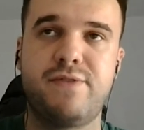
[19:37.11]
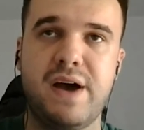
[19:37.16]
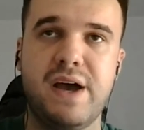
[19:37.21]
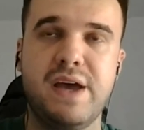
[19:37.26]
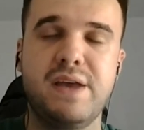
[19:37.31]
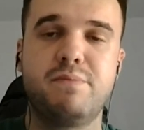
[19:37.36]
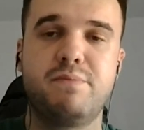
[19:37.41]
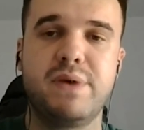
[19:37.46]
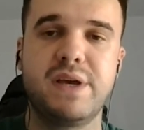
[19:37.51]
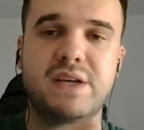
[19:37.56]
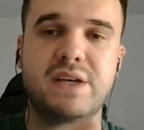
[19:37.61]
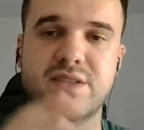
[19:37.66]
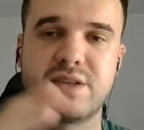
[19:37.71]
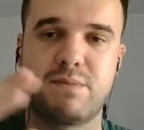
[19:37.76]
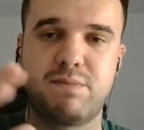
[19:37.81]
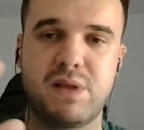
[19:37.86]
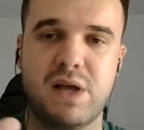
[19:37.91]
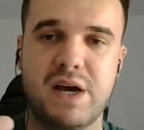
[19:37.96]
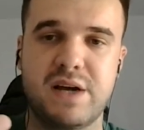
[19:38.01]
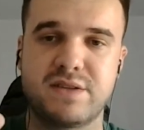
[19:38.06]
find big
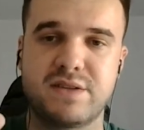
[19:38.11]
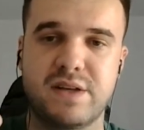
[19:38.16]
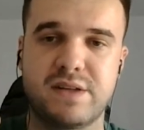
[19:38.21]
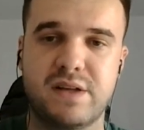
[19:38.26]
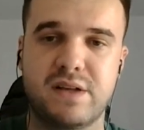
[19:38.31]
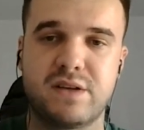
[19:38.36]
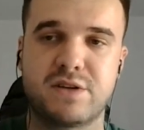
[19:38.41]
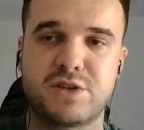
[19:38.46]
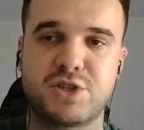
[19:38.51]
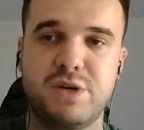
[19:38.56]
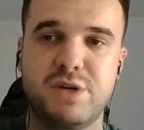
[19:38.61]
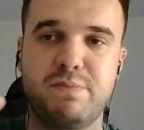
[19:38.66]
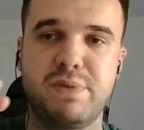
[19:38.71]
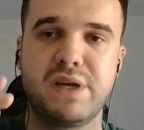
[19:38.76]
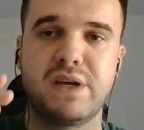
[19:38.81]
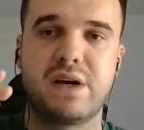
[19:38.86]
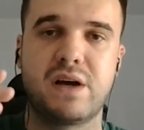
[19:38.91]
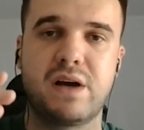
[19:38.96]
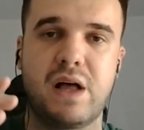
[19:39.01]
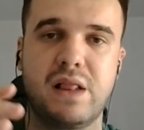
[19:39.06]
suppliers that are
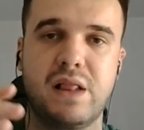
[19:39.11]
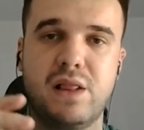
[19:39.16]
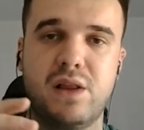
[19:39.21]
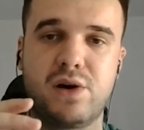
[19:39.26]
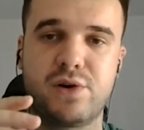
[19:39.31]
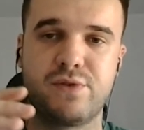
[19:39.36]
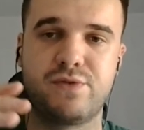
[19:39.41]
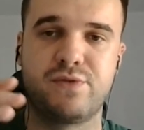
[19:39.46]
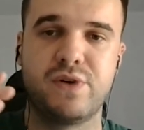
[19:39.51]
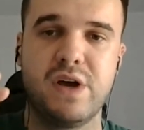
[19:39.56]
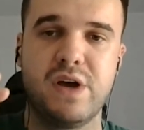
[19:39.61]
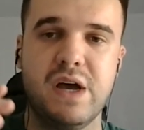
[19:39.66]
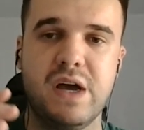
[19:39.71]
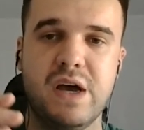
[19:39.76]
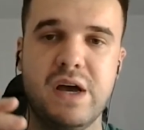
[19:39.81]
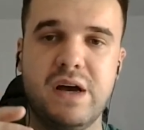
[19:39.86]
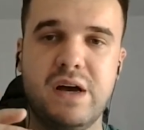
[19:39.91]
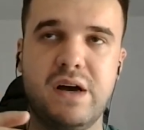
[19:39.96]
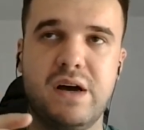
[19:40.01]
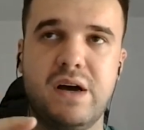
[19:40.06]
shipping a lot of
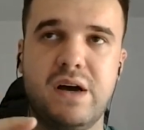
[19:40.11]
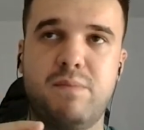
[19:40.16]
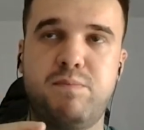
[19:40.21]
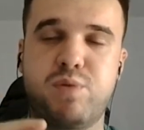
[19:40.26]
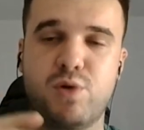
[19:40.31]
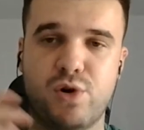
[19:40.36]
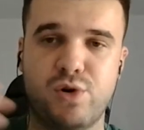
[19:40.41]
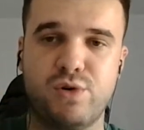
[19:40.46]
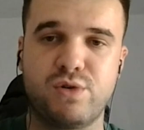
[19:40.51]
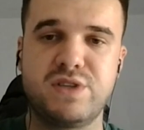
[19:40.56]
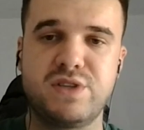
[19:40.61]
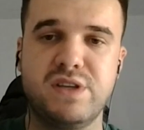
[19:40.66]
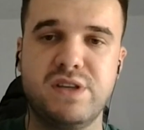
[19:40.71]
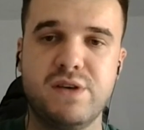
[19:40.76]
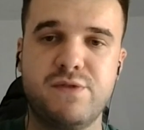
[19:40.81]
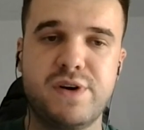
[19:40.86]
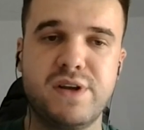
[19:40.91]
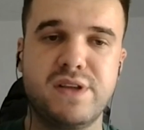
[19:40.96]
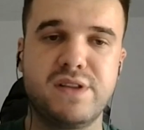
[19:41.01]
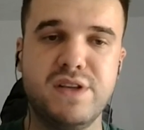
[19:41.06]
uh, products
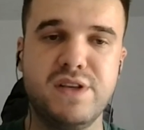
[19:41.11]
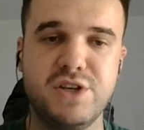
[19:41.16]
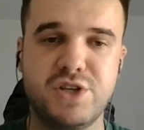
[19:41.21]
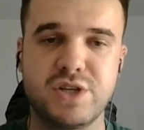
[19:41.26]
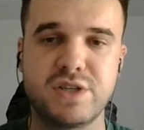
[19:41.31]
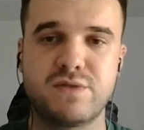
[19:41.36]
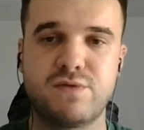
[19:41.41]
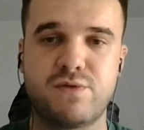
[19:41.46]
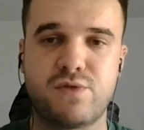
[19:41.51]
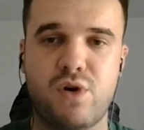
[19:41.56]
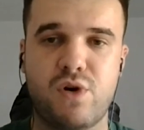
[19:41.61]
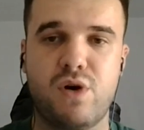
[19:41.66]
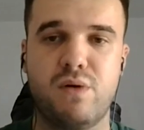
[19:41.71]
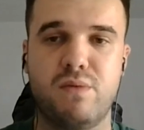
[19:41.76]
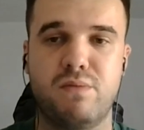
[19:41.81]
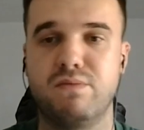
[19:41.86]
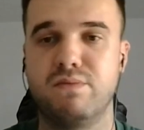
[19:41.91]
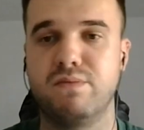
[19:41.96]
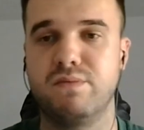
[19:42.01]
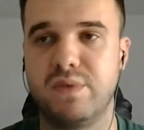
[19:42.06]
in different niches
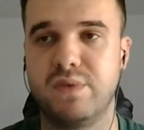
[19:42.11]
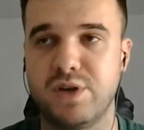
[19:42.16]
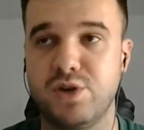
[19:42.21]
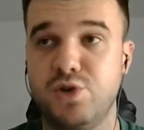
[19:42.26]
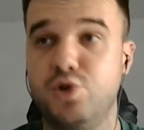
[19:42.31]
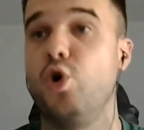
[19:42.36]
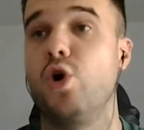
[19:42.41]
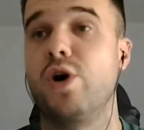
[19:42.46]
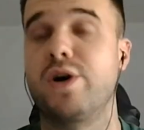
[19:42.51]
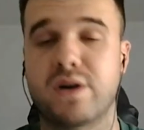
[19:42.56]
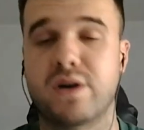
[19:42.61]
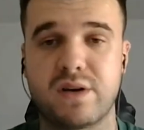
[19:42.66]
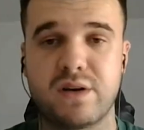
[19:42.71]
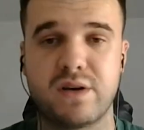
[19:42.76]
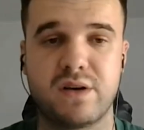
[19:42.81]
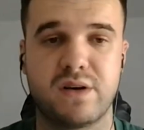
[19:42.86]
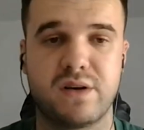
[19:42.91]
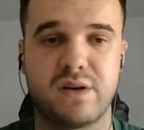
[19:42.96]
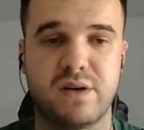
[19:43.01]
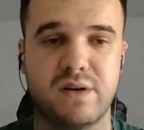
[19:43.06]
from
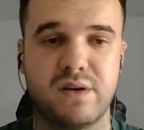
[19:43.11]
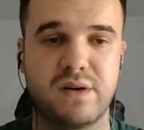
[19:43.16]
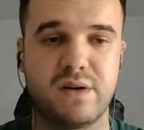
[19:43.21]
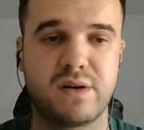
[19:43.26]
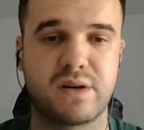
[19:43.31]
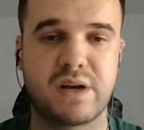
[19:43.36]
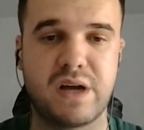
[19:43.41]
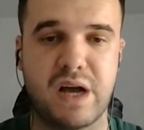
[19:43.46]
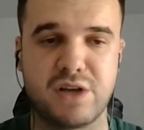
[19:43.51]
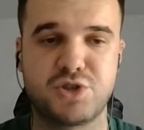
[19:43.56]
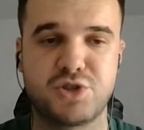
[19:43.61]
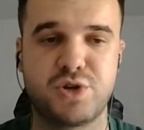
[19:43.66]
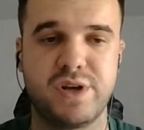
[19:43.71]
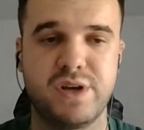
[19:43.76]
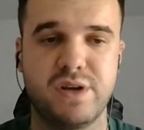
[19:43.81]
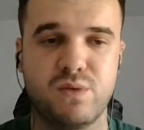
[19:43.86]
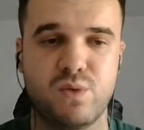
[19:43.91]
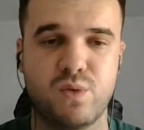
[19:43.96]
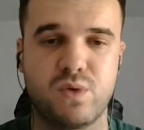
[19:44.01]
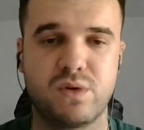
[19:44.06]
your uh,
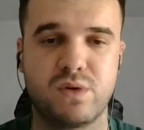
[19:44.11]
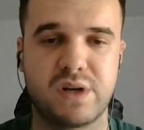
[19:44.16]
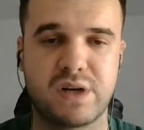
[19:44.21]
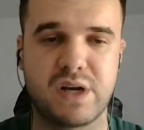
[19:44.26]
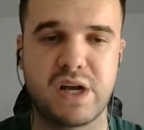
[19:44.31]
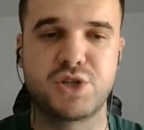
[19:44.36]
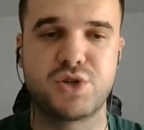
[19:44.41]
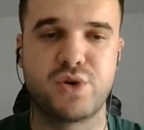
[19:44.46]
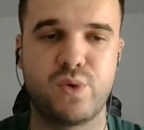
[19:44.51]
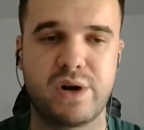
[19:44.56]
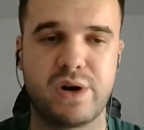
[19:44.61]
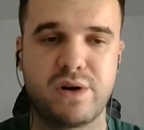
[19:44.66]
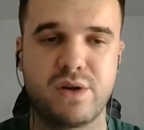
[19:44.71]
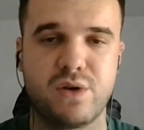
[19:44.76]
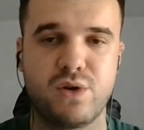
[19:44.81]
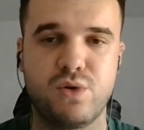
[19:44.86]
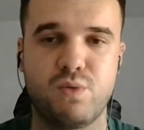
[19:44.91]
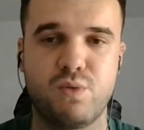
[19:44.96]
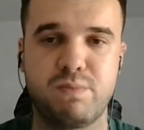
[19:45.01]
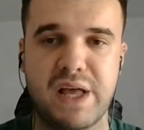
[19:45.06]
country the country
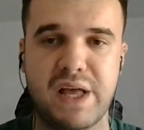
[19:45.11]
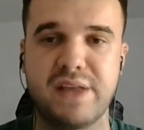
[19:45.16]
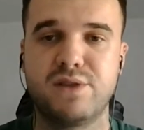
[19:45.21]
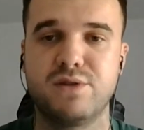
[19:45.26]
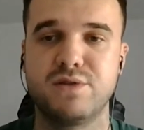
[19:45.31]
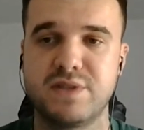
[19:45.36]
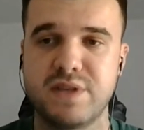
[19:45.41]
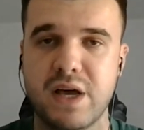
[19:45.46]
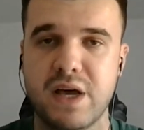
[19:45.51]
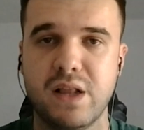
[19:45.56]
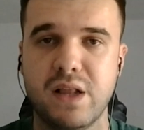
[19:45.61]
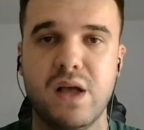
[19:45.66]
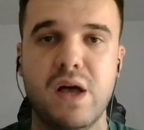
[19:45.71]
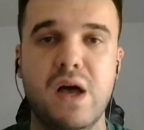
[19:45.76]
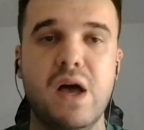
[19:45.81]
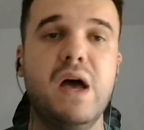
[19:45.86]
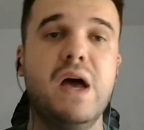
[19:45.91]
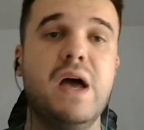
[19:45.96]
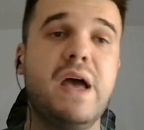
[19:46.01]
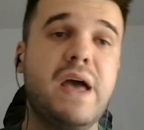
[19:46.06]
where you plan to
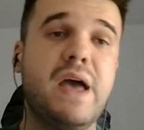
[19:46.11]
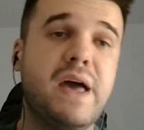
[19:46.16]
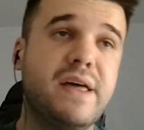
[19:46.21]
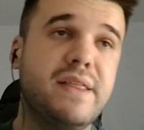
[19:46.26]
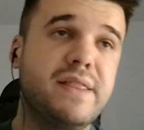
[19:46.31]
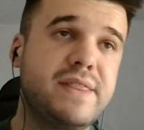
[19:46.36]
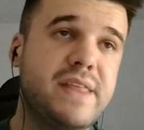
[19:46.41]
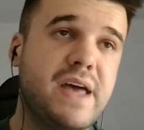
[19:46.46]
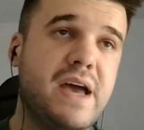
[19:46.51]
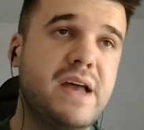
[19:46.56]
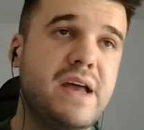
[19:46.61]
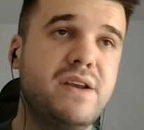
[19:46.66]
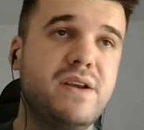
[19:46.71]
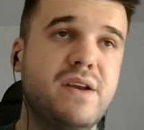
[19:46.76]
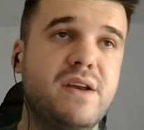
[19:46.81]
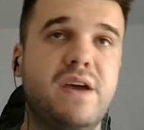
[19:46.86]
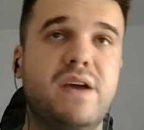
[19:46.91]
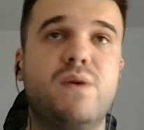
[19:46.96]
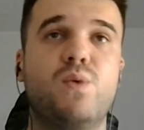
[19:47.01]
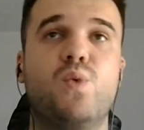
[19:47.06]
sell and
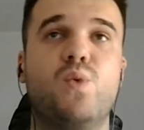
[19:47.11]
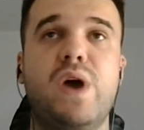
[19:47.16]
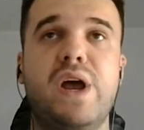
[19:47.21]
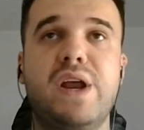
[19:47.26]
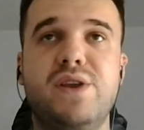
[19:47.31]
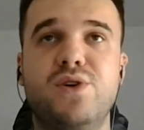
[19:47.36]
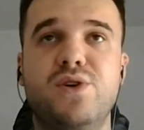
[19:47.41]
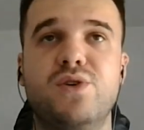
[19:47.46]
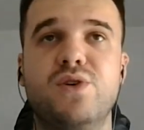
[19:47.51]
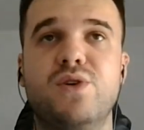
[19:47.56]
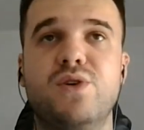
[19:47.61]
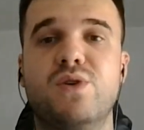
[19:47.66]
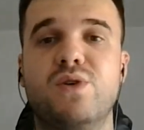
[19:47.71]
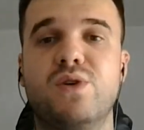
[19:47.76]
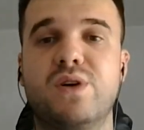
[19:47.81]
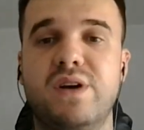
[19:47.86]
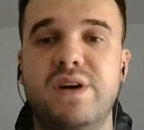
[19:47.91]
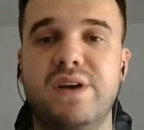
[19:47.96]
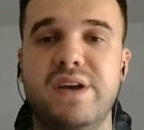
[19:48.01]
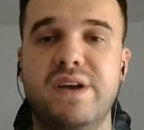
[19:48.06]
then when
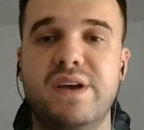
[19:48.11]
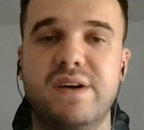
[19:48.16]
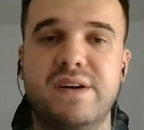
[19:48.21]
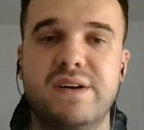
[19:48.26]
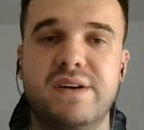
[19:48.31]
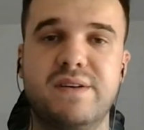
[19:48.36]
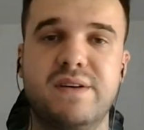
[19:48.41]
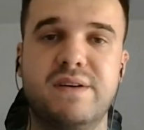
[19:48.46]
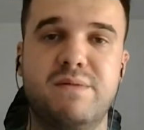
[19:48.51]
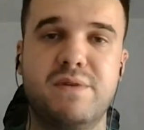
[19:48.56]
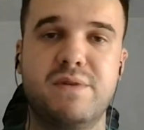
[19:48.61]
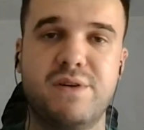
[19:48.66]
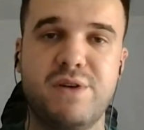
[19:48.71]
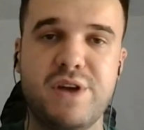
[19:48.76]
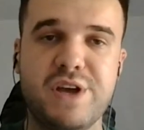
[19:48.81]
you uh,